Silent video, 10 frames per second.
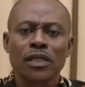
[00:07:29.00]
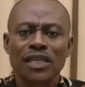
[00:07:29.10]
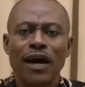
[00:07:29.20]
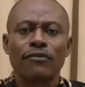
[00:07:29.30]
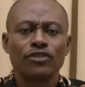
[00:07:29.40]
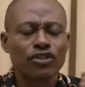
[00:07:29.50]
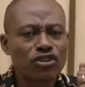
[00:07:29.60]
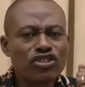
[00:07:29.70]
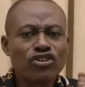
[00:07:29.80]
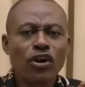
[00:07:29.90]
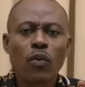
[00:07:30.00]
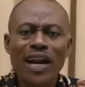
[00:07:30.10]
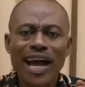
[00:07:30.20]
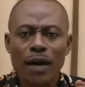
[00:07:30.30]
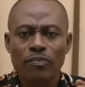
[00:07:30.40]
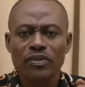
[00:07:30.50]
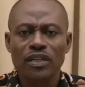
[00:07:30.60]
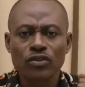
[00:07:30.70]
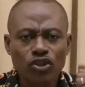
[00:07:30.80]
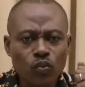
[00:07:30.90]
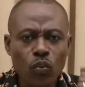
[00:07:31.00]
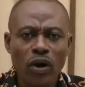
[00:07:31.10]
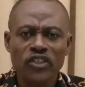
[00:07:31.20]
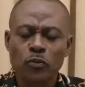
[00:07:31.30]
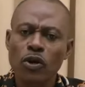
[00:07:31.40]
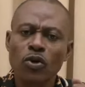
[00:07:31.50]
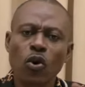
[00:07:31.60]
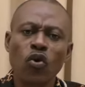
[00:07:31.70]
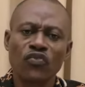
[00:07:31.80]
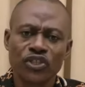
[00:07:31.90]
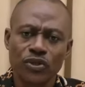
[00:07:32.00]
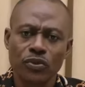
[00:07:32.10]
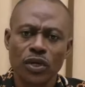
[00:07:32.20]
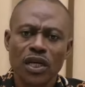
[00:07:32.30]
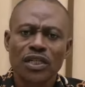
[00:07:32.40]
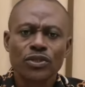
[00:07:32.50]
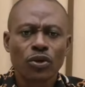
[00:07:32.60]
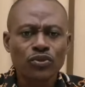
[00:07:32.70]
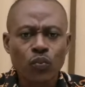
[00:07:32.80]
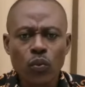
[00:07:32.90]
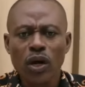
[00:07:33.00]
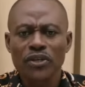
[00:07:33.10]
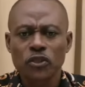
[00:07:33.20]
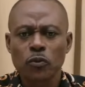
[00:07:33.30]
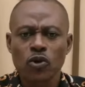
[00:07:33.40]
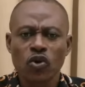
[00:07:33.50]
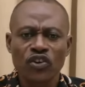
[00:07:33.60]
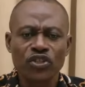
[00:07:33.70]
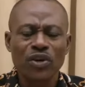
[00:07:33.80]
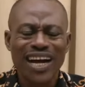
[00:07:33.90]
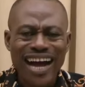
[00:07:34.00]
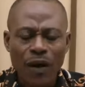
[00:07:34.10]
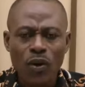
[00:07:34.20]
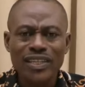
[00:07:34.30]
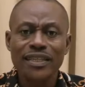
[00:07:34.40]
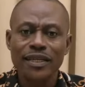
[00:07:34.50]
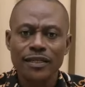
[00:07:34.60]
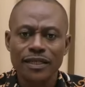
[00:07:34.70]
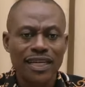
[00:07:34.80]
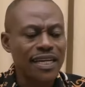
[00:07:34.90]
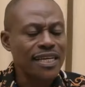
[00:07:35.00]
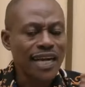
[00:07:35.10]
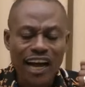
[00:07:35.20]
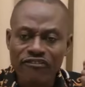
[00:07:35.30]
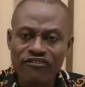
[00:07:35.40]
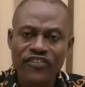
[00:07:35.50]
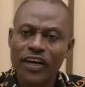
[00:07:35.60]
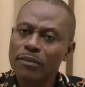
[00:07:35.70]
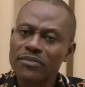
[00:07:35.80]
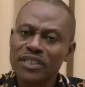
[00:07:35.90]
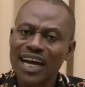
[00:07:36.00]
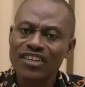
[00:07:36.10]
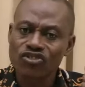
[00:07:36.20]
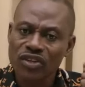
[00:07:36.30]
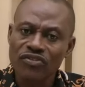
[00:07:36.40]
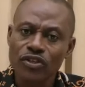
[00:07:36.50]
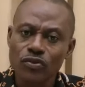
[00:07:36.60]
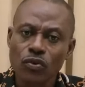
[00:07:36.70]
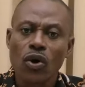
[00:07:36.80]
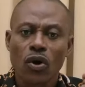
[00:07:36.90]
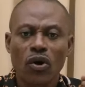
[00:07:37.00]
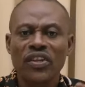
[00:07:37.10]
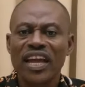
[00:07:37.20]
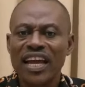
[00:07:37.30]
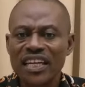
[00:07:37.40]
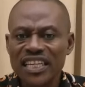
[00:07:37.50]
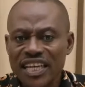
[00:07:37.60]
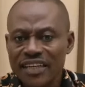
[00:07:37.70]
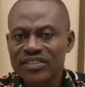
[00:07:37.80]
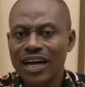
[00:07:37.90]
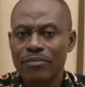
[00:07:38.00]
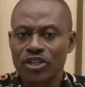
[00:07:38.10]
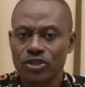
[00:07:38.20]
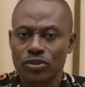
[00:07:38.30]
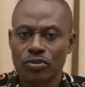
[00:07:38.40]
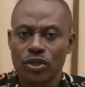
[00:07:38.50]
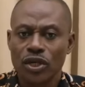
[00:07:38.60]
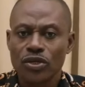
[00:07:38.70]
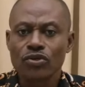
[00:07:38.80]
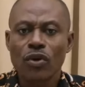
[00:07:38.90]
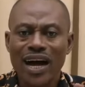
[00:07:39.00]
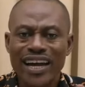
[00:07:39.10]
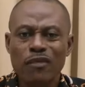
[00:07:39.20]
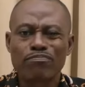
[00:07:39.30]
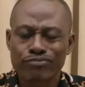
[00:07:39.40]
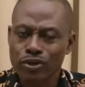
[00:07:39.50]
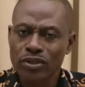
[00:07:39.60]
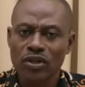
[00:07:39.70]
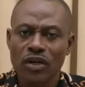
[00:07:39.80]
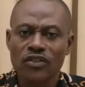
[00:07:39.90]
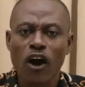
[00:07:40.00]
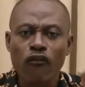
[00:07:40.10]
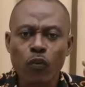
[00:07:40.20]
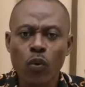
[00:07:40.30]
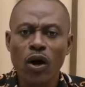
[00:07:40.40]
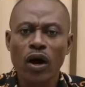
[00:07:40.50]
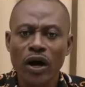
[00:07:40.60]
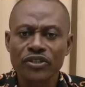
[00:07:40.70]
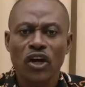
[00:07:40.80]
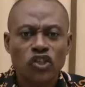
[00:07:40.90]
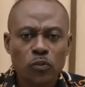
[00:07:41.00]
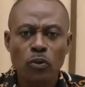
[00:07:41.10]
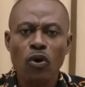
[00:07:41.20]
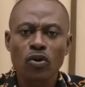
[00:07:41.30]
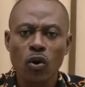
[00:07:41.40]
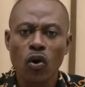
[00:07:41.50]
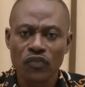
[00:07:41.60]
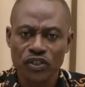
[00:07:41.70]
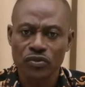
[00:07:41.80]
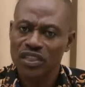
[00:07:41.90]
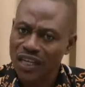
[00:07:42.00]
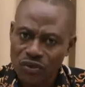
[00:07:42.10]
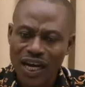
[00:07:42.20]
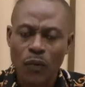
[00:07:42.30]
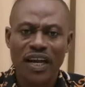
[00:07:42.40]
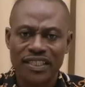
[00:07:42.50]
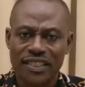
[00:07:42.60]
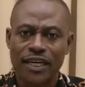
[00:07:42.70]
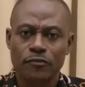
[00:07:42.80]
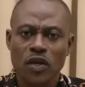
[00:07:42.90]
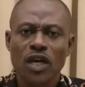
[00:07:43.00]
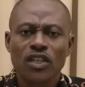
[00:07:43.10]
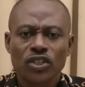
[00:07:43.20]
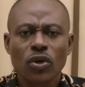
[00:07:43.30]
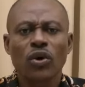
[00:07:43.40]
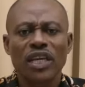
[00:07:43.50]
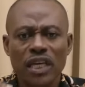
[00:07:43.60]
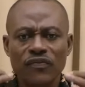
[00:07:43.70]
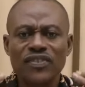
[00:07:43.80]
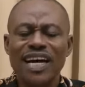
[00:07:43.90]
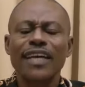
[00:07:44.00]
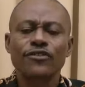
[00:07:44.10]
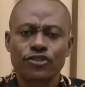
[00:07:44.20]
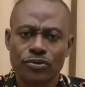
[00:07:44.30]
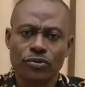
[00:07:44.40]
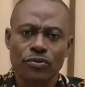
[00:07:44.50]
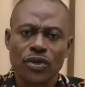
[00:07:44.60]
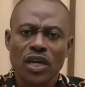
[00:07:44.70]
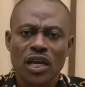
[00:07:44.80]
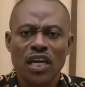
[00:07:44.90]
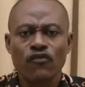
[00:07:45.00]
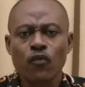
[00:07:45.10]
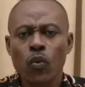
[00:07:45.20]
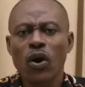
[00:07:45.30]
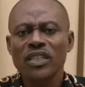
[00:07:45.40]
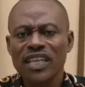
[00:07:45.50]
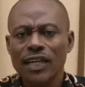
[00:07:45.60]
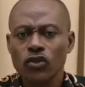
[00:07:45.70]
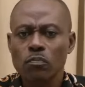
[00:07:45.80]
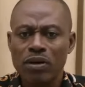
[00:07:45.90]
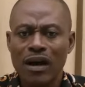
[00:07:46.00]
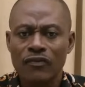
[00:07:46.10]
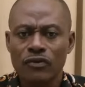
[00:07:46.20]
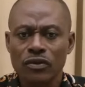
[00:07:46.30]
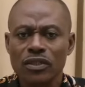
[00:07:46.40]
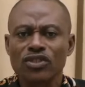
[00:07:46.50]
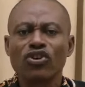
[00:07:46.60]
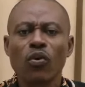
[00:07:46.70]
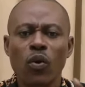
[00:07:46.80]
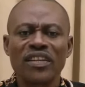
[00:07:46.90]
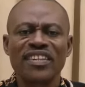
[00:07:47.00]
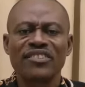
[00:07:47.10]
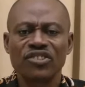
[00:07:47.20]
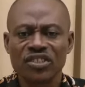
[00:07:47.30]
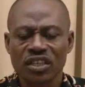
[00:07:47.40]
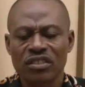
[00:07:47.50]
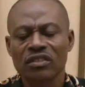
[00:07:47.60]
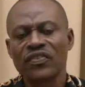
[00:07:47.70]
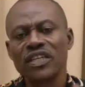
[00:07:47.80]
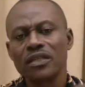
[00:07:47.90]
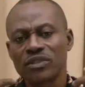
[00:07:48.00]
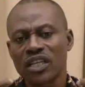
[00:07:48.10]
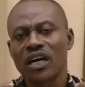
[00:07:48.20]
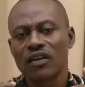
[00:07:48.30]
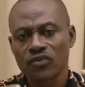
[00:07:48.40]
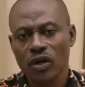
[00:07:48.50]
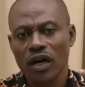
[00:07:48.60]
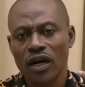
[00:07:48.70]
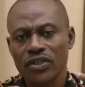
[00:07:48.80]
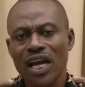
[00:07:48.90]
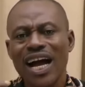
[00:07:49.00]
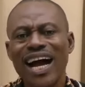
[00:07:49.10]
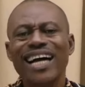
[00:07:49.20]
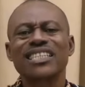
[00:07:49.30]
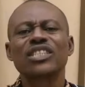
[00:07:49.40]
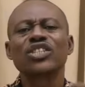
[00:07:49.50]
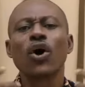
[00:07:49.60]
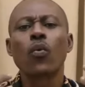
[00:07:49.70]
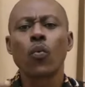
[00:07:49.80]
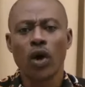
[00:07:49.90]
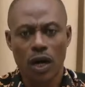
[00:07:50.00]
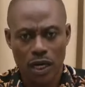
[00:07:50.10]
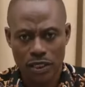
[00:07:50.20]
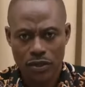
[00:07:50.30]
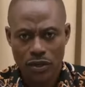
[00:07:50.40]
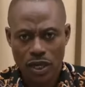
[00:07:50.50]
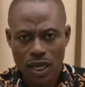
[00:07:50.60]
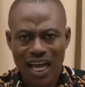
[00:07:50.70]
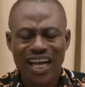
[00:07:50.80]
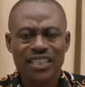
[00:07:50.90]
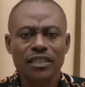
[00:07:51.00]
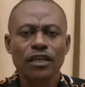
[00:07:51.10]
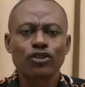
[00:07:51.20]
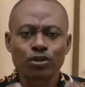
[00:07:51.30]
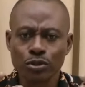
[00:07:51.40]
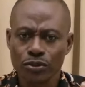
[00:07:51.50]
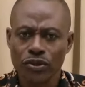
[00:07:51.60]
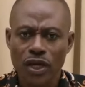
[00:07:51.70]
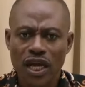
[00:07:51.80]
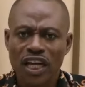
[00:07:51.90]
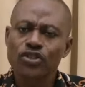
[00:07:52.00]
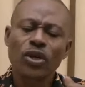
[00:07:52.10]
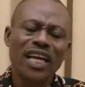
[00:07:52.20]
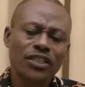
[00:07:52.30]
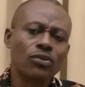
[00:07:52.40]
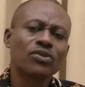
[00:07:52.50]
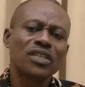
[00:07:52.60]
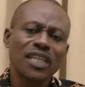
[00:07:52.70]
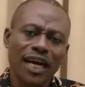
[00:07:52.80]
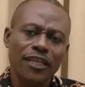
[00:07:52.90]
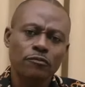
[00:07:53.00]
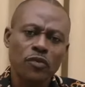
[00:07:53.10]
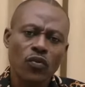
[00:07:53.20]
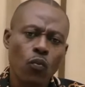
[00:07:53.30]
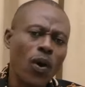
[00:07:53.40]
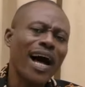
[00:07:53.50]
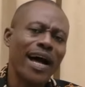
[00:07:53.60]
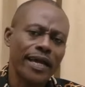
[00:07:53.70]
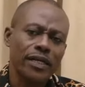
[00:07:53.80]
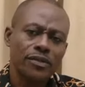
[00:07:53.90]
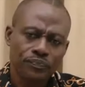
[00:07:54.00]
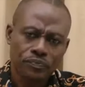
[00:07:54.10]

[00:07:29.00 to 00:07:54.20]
Now, you don't know what happened. Those words spoken over you, are what they did. They either affirmed and strengthened you, or they either damaged you. You are a product of words spoken over you. You heard what I said. So if that is true, if words are so powerful, no wonder Jesus is revealing himself to us as the word, as the truth. And so let's look tonight, why